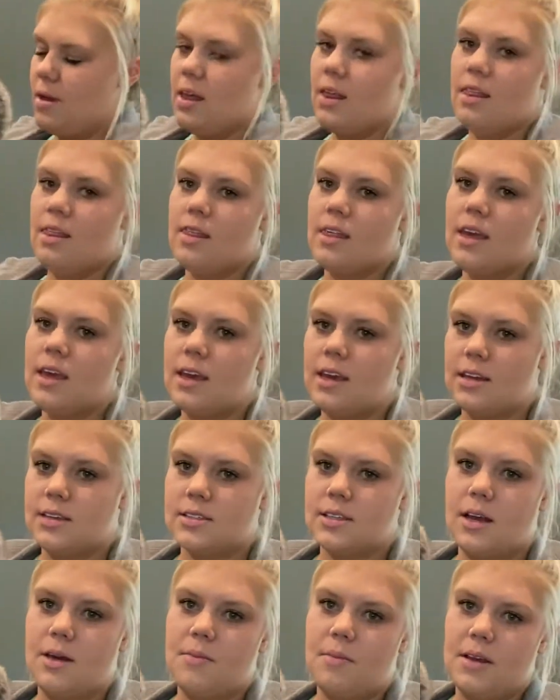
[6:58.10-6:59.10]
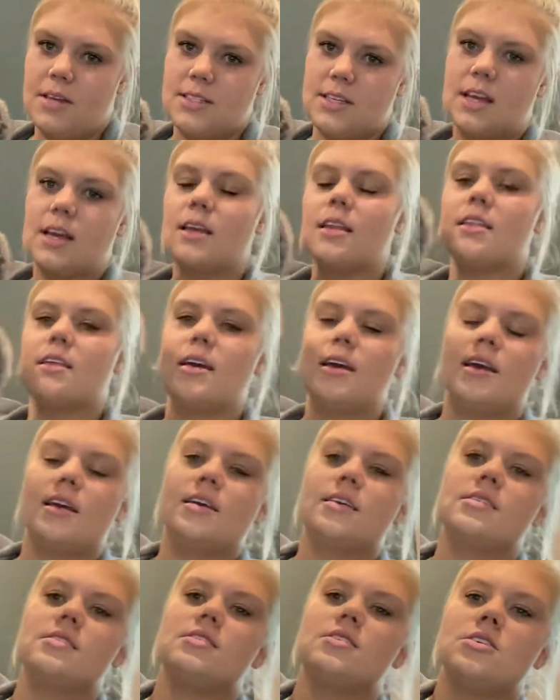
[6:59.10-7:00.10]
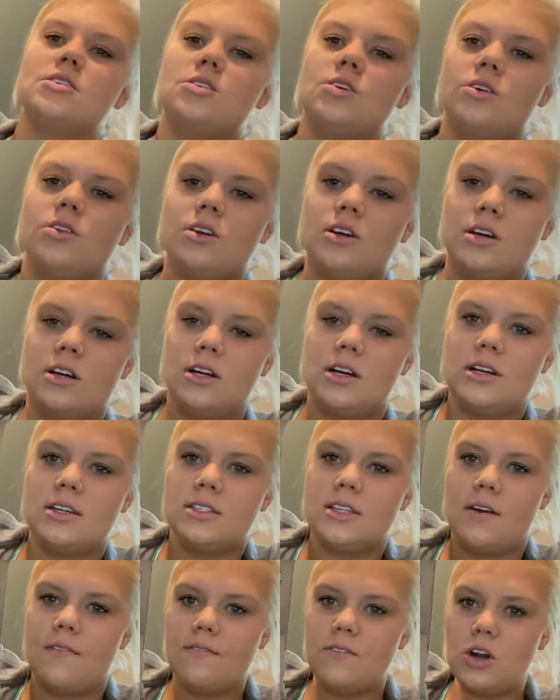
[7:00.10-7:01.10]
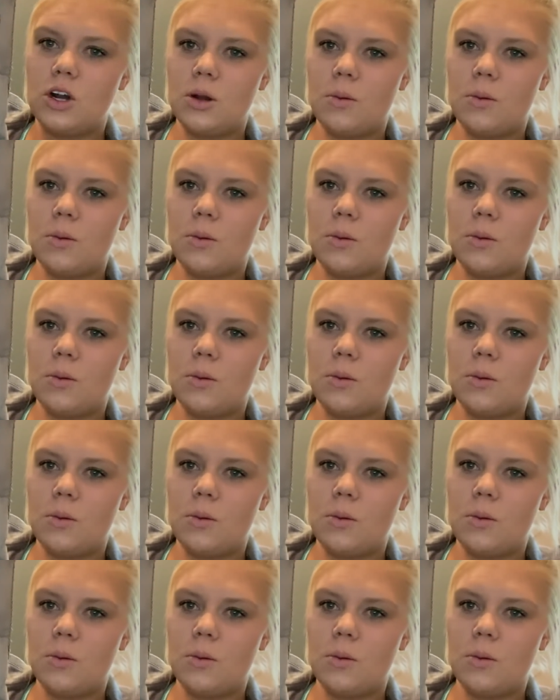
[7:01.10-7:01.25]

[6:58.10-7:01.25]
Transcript: These amazing things. So they're Denver